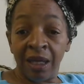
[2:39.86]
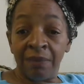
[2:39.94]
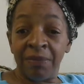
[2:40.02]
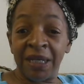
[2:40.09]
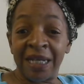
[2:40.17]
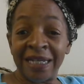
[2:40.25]

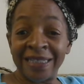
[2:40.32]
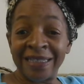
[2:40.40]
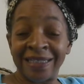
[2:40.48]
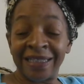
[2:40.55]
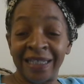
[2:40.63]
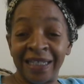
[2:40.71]

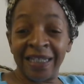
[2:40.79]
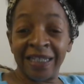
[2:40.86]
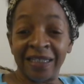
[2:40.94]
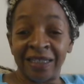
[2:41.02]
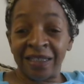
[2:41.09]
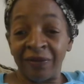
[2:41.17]
because
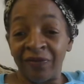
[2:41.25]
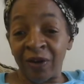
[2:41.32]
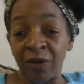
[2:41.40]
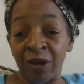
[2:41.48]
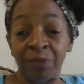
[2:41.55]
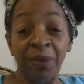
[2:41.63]
it's a
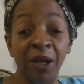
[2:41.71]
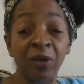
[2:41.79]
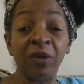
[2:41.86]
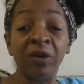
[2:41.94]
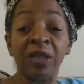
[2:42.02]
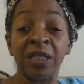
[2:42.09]
very
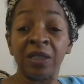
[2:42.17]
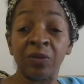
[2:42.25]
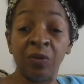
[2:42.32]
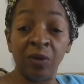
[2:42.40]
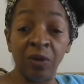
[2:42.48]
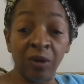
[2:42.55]
perilous
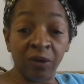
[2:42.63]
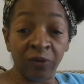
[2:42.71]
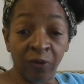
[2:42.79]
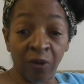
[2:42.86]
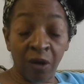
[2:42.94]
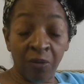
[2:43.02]
world
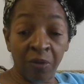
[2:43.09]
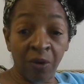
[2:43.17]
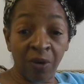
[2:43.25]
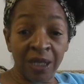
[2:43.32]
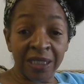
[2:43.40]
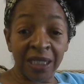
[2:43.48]
for our
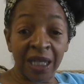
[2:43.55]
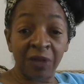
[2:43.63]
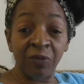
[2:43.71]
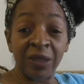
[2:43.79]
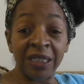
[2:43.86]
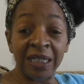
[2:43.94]
boys, and
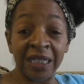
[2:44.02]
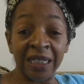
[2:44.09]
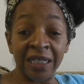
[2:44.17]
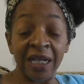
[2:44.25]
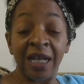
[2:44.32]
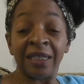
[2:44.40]
we
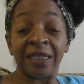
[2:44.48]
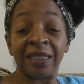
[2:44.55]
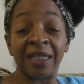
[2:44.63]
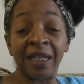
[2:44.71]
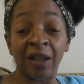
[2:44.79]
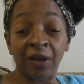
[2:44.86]
tend to
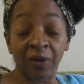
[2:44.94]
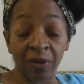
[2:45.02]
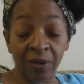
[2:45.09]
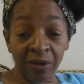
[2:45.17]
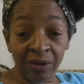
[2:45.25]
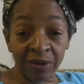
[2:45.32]
tell our
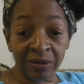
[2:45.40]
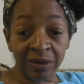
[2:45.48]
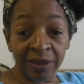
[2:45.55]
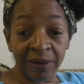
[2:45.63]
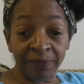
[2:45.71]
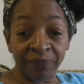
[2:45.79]

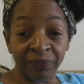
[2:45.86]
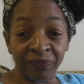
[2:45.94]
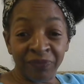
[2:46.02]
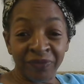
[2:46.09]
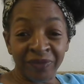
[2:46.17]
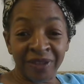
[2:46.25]
girls
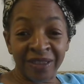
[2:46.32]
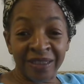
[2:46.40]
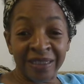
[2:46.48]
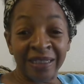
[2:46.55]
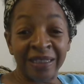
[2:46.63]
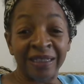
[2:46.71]

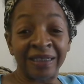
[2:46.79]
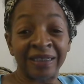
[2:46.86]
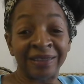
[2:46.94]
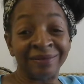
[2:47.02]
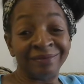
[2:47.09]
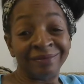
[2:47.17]
to
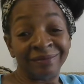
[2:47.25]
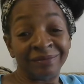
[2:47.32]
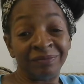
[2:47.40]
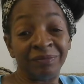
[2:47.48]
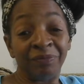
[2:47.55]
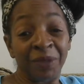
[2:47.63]

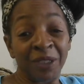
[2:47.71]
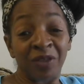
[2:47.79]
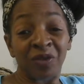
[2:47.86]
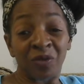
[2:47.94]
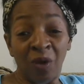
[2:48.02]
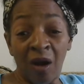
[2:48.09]
be
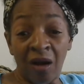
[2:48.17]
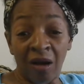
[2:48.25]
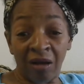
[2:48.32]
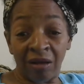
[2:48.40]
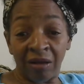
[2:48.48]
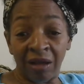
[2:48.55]

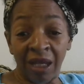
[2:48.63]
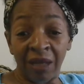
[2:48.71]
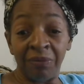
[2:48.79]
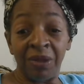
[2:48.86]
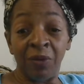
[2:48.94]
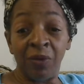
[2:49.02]
strong
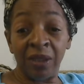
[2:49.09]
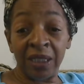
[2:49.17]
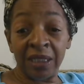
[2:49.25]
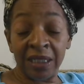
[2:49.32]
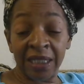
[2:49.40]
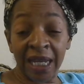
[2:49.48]
and be
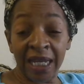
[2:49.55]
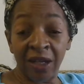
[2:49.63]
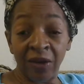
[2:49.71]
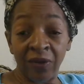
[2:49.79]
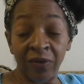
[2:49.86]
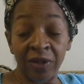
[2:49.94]
willing to take
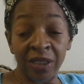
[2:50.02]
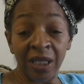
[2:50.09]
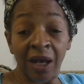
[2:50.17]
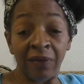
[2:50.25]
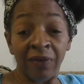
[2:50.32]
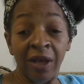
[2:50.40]
care of
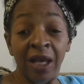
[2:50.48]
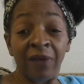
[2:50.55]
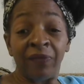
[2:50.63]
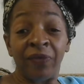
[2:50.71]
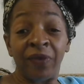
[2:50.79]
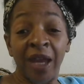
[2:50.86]
yourself.
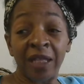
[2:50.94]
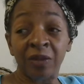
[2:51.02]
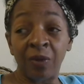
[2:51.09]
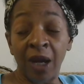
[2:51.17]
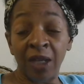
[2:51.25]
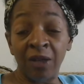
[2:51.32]
That's
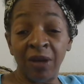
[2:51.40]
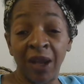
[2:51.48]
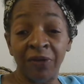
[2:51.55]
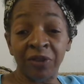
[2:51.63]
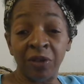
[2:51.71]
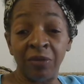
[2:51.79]
why you
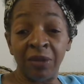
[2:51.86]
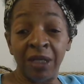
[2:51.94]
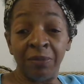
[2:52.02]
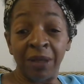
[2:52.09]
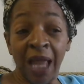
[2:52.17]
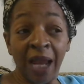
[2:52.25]
have so many
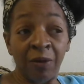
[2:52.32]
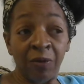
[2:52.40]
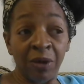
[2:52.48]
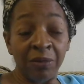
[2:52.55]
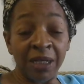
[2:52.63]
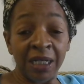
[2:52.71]
black
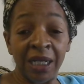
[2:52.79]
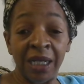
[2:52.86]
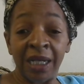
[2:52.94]
women,